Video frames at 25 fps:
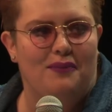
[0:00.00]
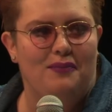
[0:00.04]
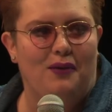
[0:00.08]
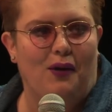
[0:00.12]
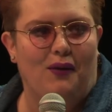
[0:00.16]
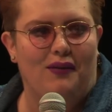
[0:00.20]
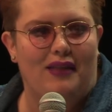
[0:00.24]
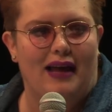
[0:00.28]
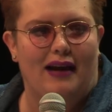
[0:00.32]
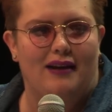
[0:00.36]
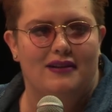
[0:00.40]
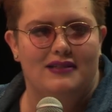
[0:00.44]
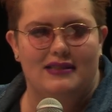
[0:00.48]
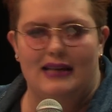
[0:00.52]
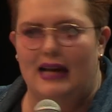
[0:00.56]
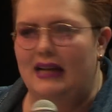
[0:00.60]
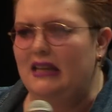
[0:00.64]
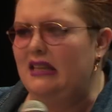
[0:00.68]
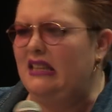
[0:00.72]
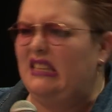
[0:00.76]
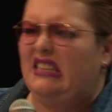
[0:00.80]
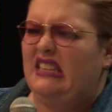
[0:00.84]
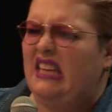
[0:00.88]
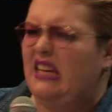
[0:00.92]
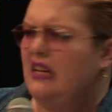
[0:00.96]
I'm not there
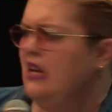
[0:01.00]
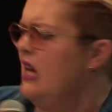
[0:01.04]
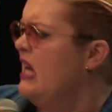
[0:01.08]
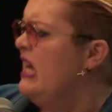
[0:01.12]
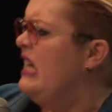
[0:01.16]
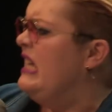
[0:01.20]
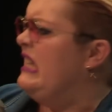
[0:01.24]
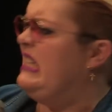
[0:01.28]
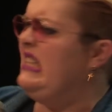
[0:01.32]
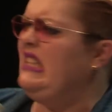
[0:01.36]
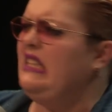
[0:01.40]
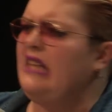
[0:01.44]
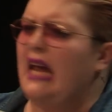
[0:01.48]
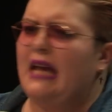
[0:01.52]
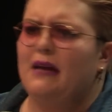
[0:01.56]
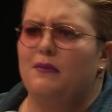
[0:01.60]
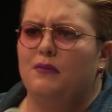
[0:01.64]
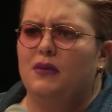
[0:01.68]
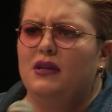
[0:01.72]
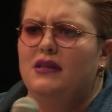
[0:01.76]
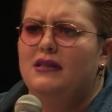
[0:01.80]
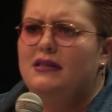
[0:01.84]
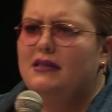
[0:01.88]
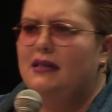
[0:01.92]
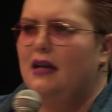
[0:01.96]
saying st-
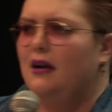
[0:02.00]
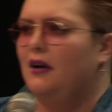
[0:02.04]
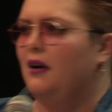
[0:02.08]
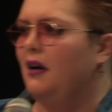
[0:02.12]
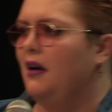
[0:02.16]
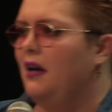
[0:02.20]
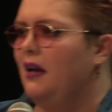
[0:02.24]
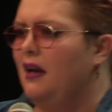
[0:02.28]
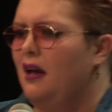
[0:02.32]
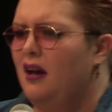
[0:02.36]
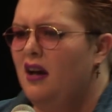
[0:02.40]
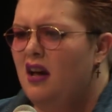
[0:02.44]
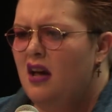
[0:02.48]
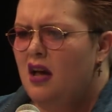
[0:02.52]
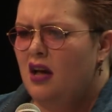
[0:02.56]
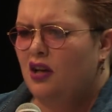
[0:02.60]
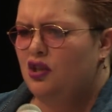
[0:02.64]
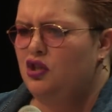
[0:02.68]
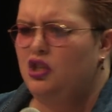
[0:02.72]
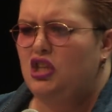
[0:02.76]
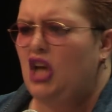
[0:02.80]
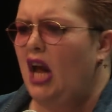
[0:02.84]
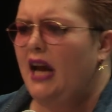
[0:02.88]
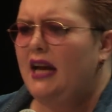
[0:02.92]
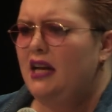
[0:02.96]
statements that are going to
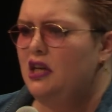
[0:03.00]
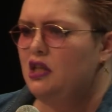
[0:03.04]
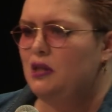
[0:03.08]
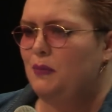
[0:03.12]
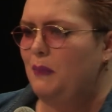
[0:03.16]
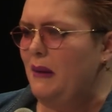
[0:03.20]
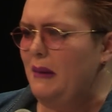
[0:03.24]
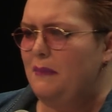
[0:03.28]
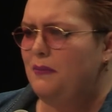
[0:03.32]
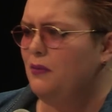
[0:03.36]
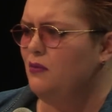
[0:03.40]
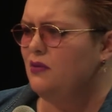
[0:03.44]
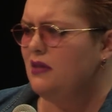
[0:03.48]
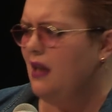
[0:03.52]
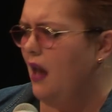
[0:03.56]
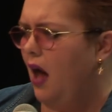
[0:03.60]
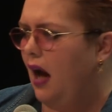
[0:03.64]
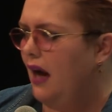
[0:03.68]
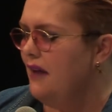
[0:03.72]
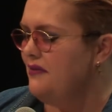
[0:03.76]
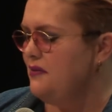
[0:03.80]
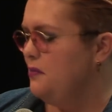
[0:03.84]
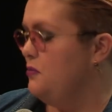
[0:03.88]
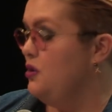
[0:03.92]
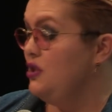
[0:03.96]
change people's
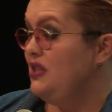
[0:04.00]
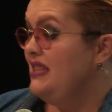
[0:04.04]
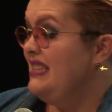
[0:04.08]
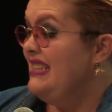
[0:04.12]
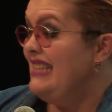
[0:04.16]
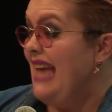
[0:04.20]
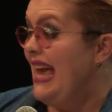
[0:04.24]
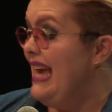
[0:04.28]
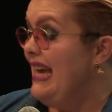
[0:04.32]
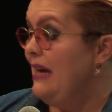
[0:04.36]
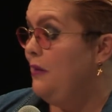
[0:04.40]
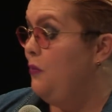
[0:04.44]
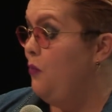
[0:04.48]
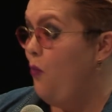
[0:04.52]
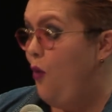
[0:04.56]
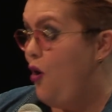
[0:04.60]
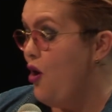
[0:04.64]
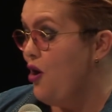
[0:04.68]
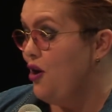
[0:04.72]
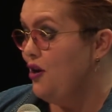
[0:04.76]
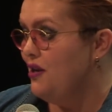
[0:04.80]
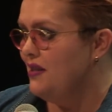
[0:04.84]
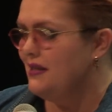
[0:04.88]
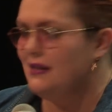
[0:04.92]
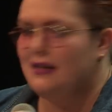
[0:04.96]
lives. I'm just saying
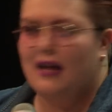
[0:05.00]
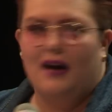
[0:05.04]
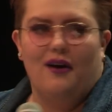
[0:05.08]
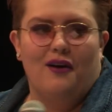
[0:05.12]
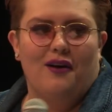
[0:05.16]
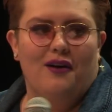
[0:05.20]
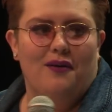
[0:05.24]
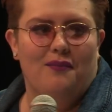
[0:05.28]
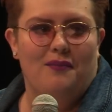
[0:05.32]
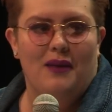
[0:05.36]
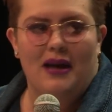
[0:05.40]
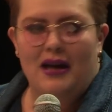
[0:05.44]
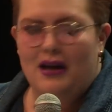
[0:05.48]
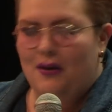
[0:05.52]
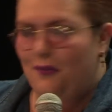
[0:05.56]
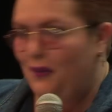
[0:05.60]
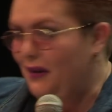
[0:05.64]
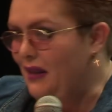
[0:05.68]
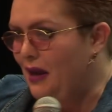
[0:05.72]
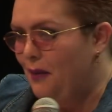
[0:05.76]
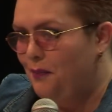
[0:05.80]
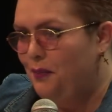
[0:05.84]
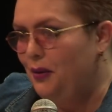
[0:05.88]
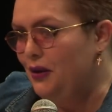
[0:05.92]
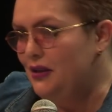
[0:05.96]
words that are, when
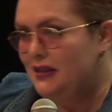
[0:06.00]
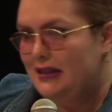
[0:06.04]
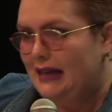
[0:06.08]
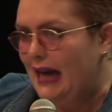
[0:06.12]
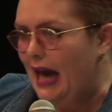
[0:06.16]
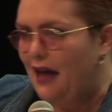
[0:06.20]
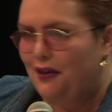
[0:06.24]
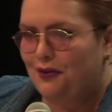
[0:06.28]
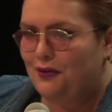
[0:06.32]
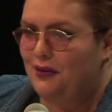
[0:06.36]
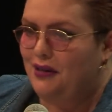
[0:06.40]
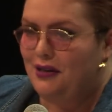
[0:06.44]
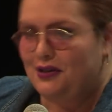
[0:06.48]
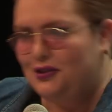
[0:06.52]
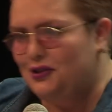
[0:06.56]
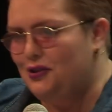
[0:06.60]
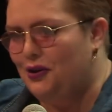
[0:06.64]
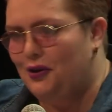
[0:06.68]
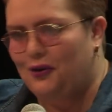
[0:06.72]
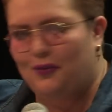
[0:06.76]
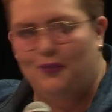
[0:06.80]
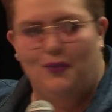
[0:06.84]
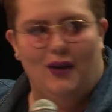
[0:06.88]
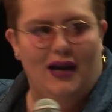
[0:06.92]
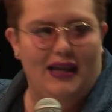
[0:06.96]
they're put together in a
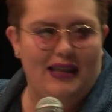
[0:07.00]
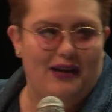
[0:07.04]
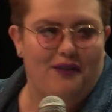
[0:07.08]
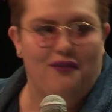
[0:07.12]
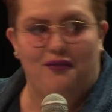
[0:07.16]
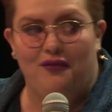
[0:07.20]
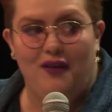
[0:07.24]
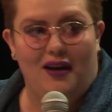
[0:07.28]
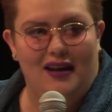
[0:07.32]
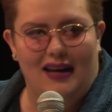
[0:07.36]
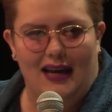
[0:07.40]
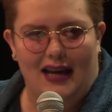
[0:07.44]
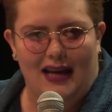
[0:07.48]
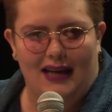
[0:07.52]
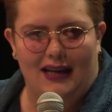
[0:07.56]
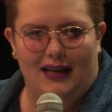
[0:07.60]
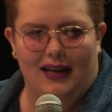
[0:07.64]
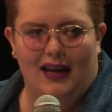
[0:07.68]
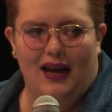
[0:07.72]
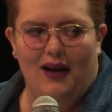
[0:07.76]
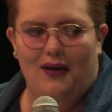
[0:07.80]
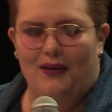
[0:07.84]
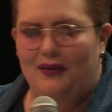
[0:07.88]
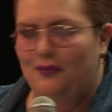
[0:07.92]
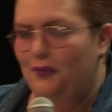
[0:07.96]
certain way, they're funny, you
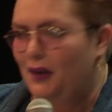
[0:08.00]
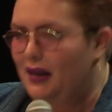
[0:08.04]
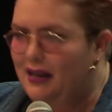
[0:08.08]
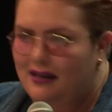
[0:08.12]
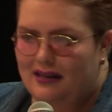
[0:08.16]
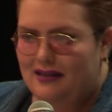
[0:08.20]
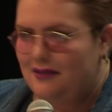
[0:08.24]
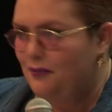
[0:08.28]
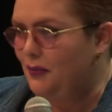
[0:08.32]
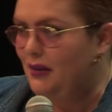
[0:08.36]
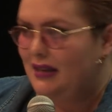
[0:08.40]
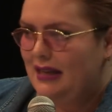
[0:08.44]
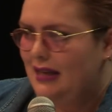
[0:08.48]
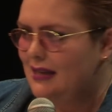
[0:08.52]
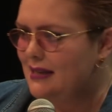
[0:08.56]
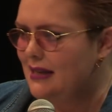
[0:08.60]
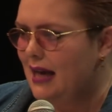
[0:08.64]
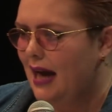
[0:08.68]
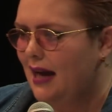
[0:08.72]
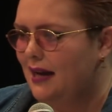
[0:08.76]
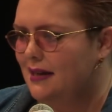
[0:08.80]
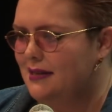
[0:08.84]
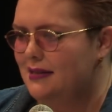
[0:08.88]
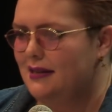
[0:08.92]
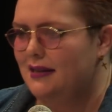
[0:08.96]
know. And when the, with this
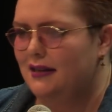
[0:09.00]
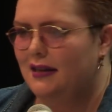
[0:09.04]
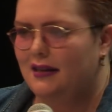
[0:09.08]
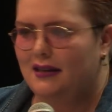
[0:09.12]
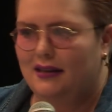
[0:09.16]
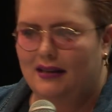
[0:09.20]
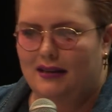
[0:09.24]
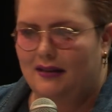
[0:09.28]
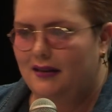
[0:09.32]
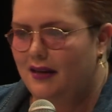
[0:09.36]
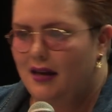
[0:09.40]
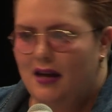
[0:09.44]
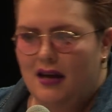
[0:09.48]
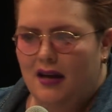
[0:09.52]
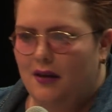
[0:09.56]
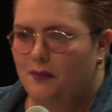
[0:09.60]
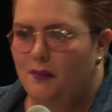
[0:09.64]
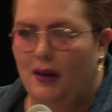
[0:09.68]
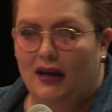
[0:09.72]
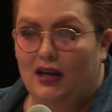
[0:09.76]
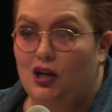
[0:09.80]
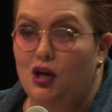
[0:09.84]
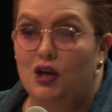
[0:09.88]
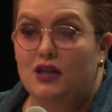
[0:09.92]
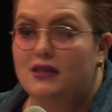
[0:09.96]
accent and the,
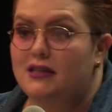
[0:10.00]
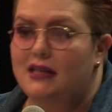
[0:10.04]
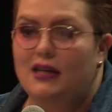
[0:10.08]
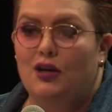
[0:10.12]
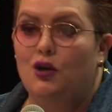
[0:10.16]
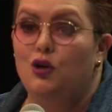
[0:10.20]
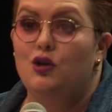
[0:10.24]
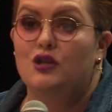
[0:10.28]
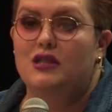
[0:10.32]
my gutsy